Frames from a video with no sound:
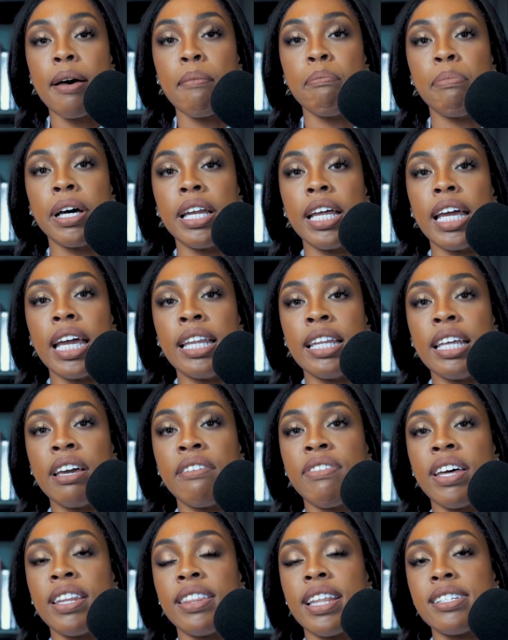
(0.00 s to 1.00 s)
But in the
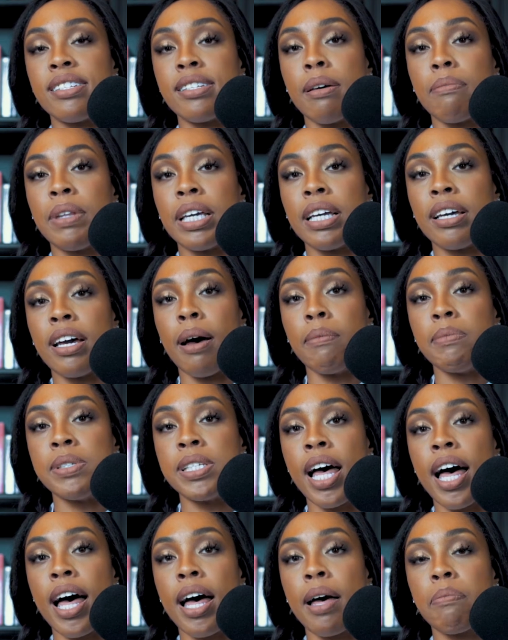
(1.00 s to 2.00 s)
event that something comes
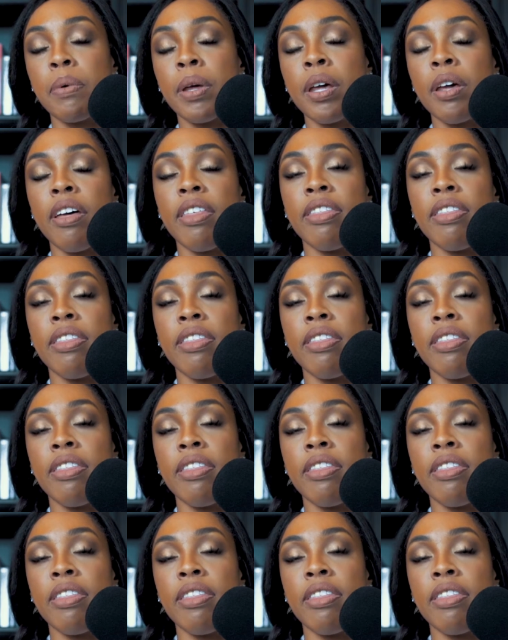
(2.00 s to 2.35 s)
up,